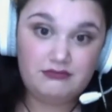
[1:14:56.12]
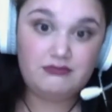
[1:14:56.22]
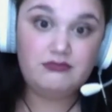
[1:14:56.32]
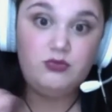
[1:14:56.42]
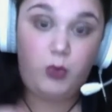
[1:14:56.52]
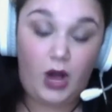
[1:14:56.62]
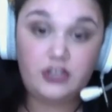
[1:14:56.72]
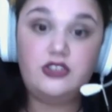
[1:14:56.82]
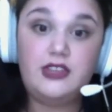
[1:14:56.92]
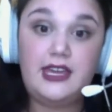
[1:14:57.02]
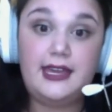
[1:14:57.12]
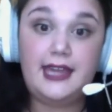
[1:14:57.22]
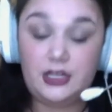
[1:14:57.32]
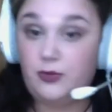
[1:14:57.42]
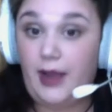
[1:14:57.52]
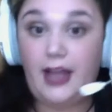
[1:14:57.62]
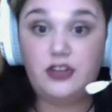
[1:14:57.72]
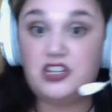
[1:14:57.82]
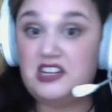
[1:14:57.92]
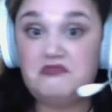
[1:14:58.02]
watch the
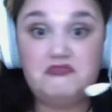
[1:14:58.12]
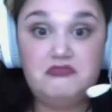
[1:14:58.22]
interaction